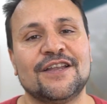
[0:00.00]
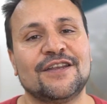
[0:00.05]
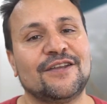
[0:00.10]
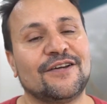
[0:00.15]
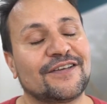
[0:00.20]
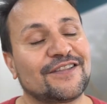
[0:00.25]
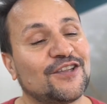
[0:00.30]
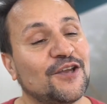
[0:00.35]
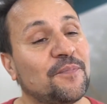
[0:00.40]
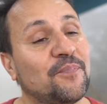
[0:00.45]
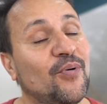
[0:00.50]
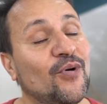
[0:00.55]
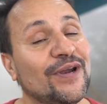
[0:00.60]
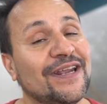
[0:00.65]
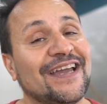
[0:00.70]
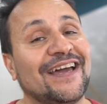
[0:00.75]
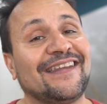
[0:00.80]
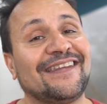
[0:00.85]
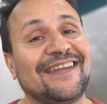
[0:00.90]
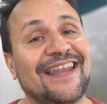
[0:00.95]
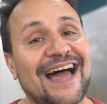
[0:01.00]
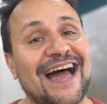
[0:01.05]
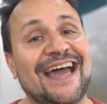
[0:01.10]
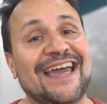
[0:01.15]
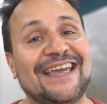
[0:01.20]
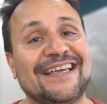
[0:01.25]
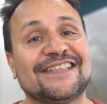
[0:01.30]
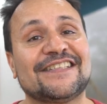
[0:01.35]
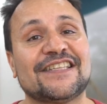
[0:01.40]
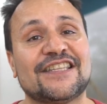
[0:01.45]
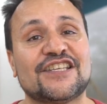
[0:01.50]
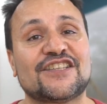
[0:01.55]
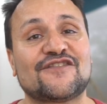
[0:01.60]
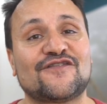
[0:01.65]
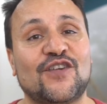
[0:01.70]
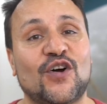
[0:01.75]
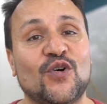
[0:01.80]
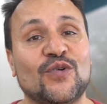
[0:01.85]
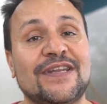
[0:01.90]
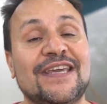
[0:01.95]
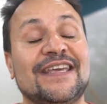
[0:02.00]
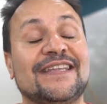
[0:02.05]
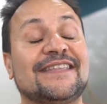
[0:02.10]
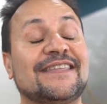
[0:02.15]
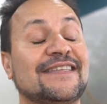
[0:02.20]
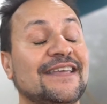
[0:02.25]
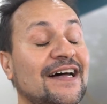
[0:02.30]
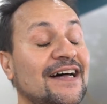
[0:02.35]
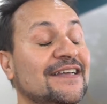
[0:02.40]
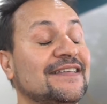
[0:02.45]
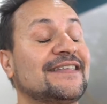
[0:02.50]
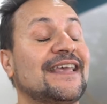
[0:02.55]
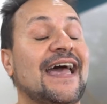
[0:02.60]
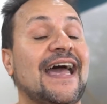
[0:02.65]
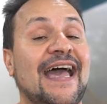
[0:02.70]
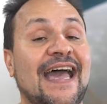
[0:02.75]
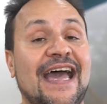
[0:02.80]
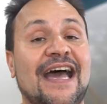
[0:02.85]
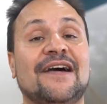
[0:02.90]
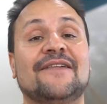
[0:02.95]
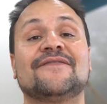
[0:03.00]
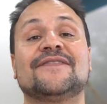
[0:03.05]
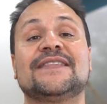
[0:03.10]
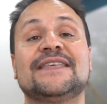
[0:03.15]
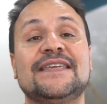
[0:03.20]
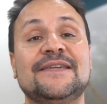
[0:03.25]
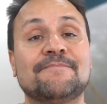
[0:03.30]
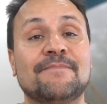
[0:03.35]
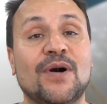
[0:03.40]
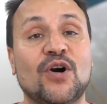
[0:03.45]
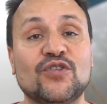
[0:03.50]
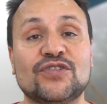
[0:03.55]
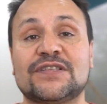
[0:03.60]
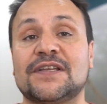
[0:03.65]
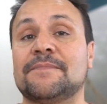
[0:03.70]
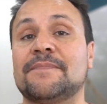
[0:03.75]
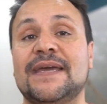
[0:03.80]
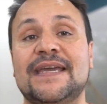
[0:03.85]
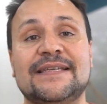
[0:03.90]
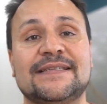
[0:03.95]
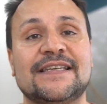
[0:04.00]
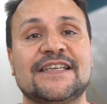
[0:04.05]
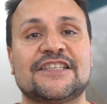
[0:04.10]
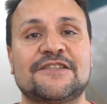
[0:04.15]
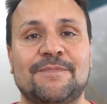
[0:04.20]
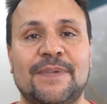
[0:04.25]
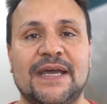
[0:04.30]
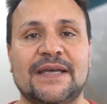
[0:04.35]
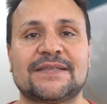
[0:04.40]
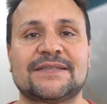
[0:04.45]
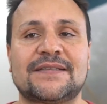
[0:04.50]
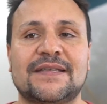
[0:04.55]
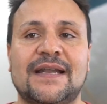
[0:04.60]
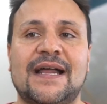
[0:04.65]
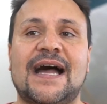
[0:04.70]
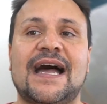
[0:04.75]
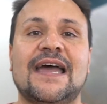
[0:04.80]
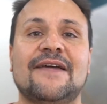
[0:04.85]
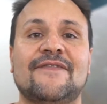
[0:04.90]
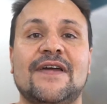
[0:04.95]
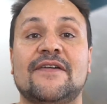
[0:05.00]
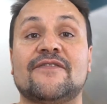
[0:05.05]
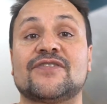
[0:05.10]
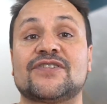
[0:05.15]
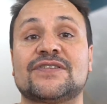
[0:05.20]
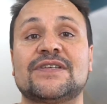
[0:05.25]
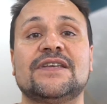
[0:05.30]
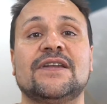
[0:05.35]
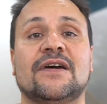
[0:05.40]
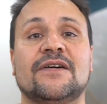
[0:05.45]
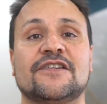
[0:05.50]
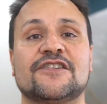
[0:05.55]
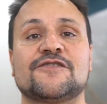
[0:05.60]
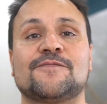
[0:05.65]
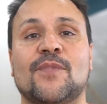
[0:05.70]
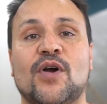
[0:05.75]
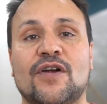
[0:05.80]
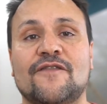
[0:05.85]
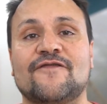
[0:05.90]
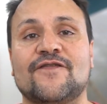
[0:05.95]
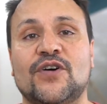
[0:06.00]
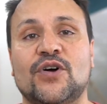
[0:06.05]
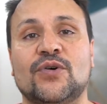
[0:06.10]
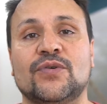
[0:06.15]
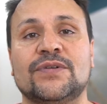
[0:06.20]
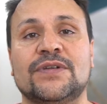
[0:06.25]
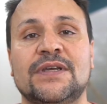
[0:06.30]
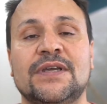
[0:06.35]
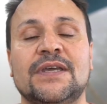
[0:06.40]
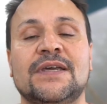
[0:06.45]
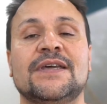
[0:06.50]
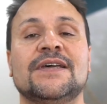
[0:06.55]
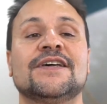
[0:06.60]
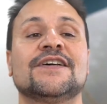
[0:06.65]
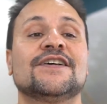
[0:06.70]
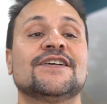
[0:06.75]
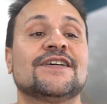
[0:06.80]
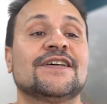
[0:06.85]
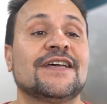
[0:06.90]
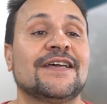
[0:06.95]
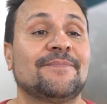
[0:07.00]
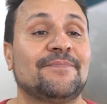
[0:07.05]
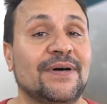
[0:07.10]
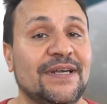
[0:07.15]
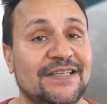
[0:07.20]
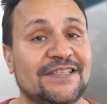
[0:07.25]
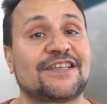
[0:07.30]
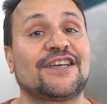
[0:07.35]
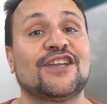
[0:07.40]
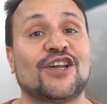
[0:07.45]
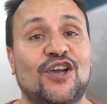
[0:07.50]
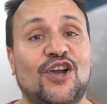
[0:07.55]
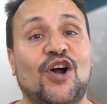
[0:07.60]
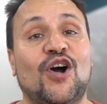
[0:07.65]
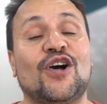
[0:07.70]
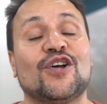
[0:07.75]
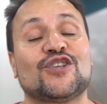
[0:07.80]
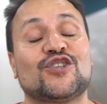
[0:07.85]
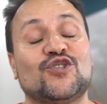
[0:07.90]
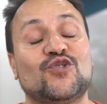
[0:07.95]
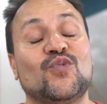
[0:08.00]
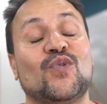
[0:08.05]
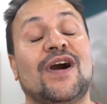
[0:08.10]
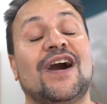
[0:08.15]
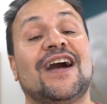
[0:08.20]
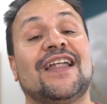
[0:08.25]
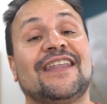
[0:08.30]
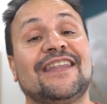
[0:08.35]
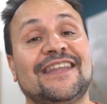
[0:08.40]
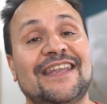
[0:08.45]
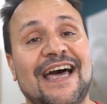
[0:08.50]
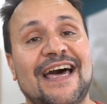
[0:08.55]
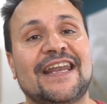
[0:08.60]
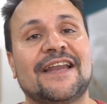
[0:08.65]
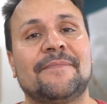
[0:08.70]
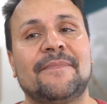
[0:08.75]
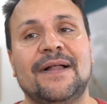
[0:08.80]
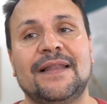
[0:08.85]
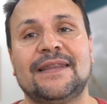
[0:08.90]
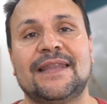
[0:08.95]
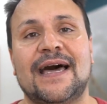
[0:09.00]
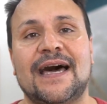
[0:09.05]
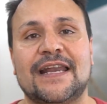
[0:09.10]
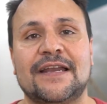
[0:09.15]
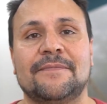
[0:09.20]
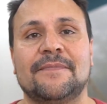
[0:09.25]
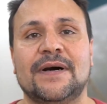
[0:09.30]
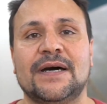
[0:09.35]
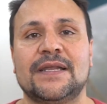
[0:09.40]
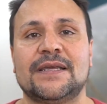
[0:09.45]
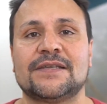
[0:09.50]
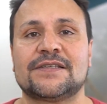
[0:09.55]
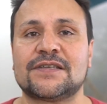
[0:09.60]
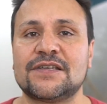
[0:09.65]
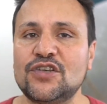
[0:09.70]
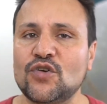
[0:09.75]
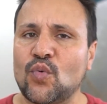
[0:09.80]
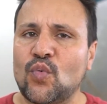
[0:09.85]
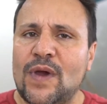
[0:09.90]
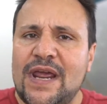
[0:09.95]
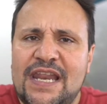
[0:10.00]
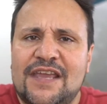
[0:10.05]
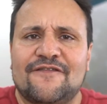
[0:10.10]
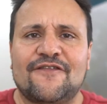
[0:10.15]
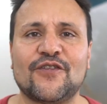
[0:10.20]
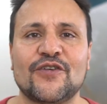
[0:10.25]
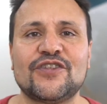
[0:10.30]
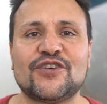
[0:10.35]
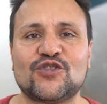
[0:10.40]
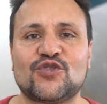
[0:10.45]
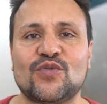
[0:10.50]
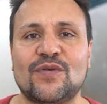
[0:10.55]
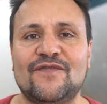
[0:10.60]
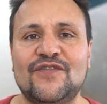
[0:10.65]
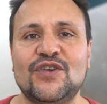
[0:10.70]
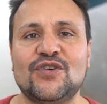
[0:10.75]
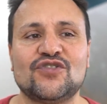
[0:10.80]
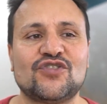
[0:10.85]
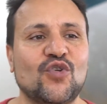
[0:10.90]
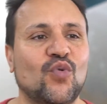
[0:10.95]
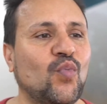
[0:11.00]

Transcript: Look, they're putting a lot into this phone. It does have the most amazing specs that I've ever seen on a smartphone, but it's gonna cost you a lot of money. So you're waiting for those reviews.